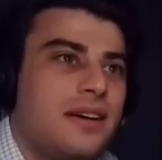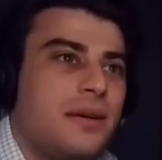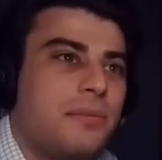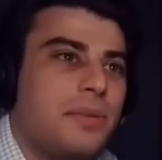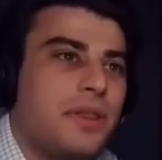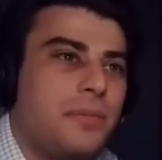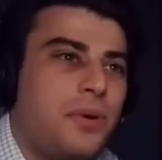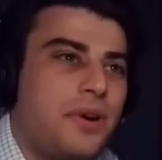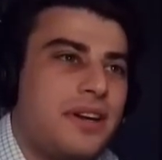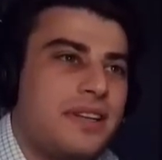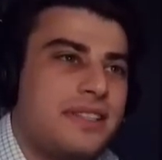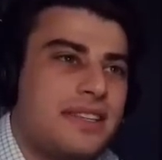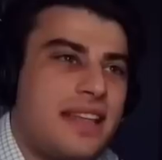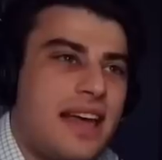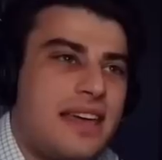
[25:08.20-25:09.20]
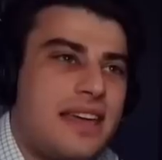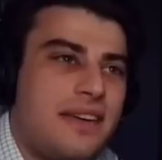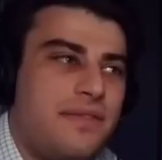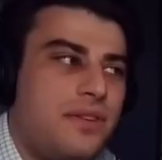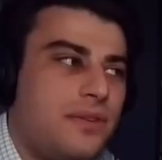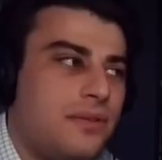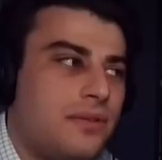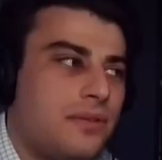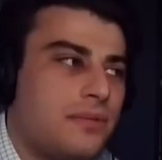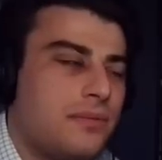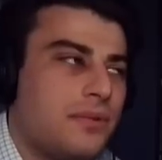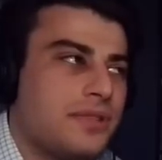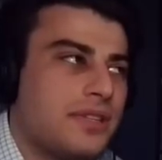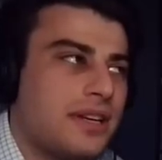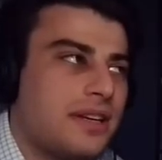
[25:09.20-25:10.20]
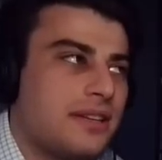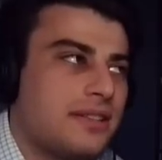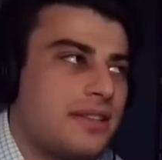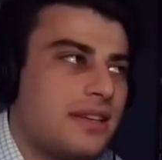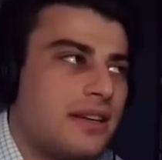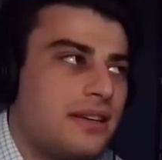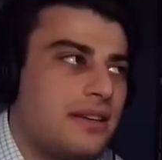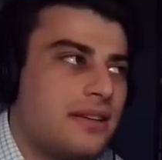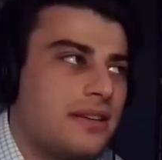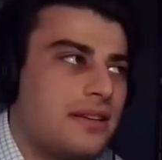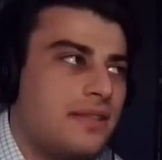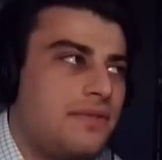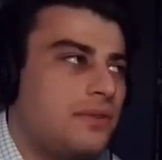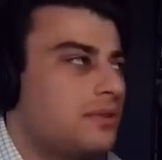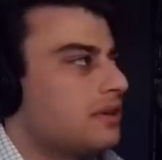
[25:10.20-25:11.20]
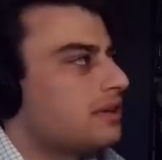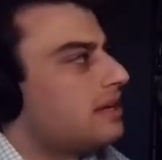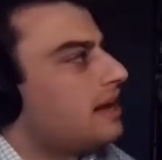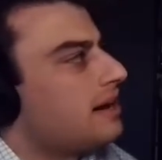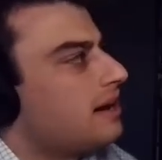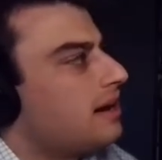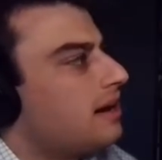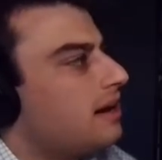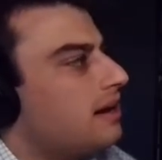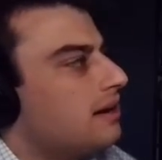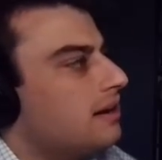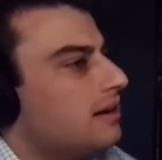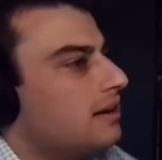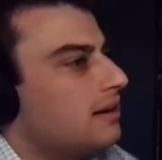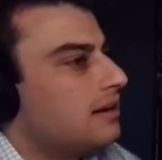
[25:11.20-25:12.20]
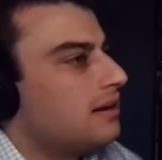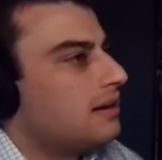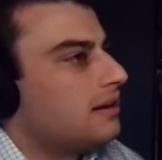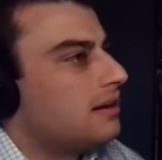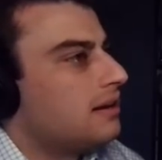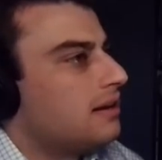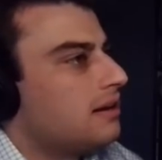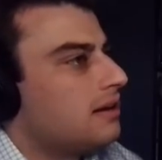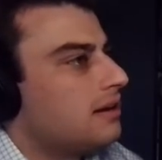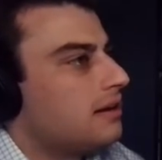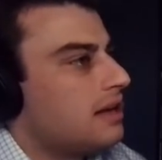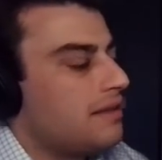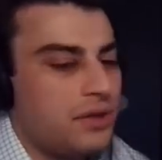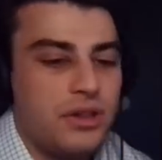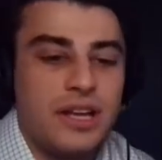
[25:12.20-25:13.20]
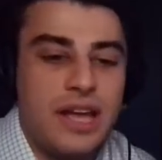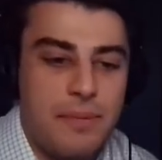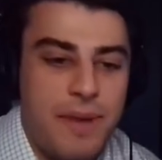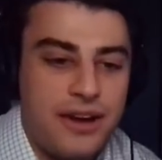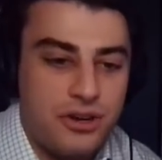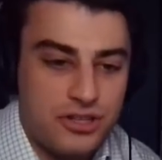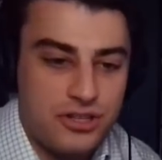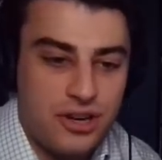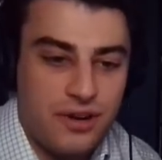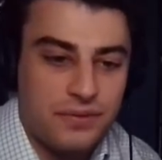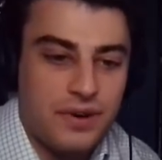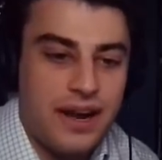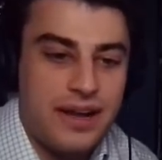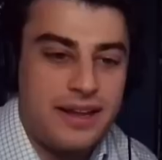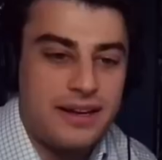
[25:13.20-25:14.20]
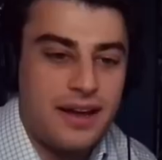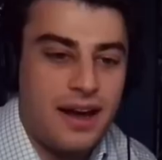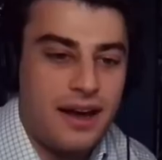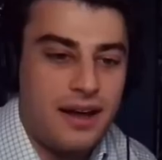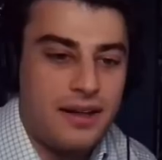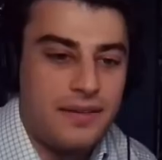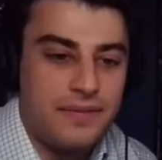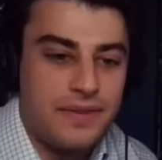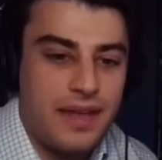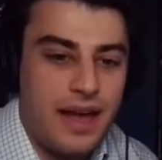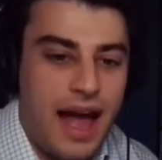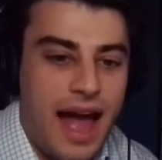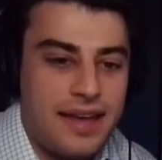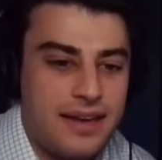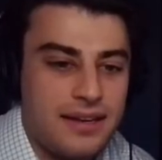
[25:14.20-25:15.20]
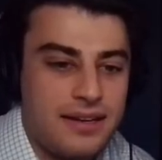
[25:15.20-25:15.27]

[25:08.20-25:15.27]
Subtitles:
But the point is like if you, what was I going to say? If you look at Microsoft, right? I